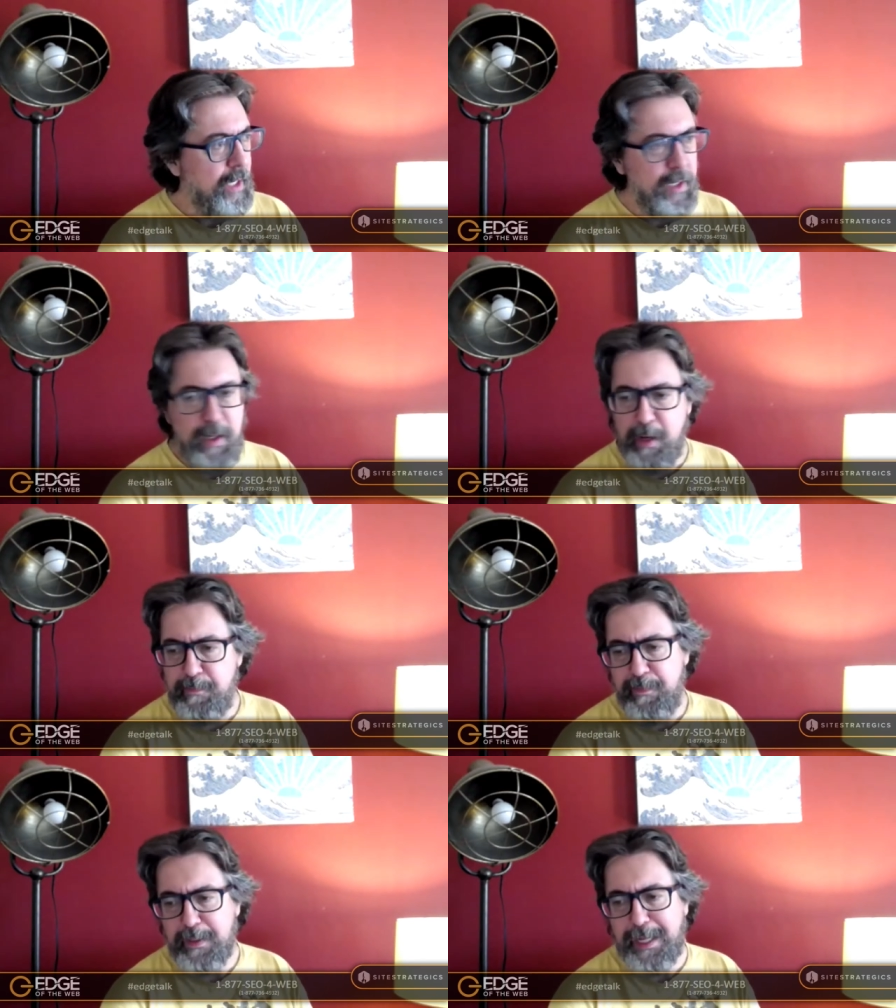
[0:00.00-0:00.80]
it,
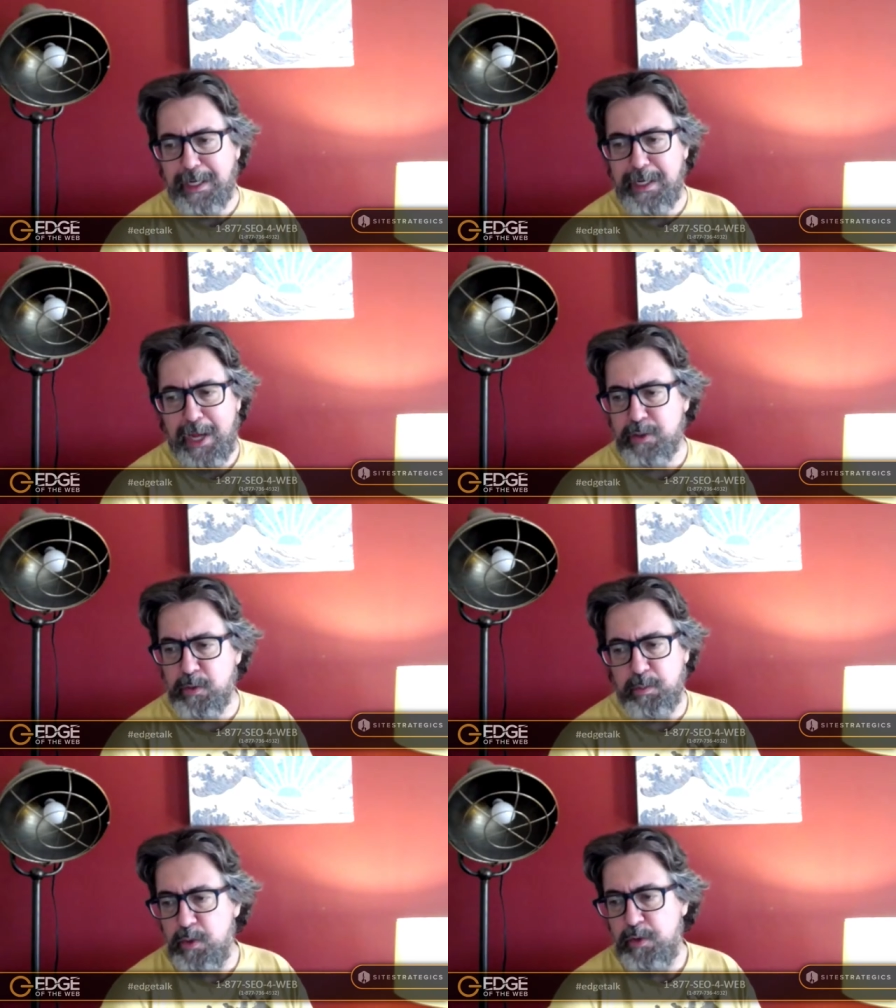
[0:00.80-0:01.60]
it felt like a
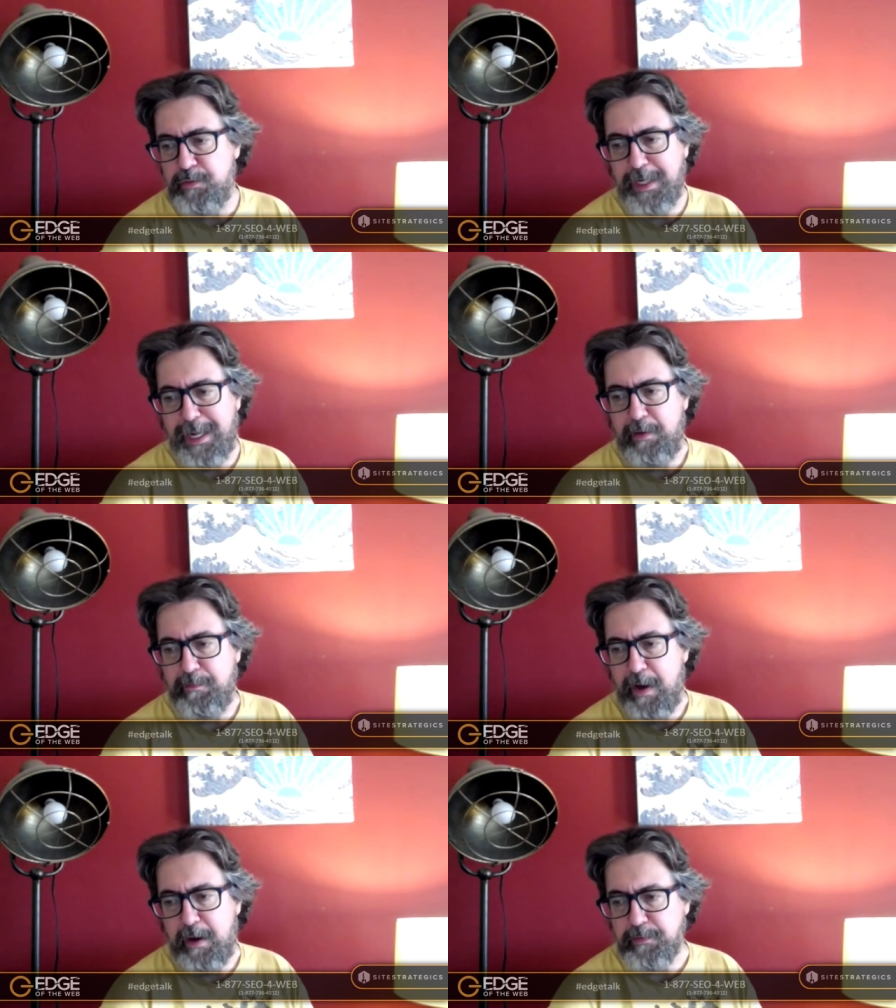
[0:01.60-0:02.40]
natural move to get
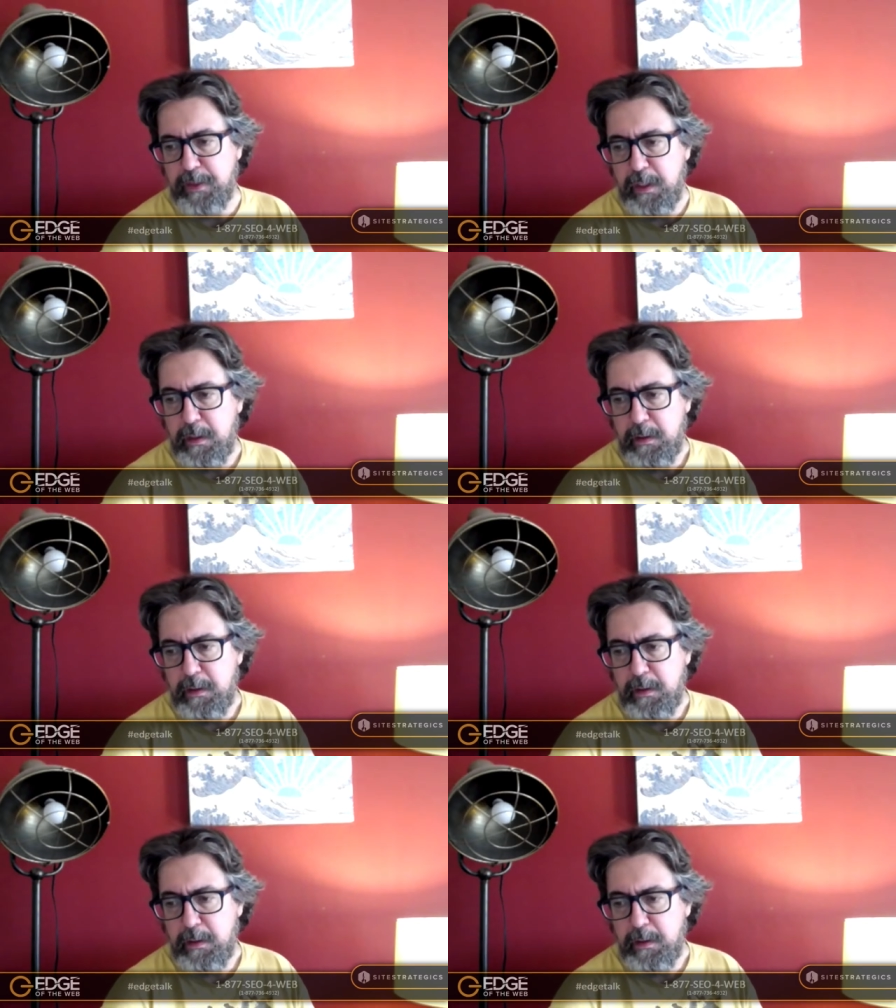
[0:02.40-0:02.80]
involved.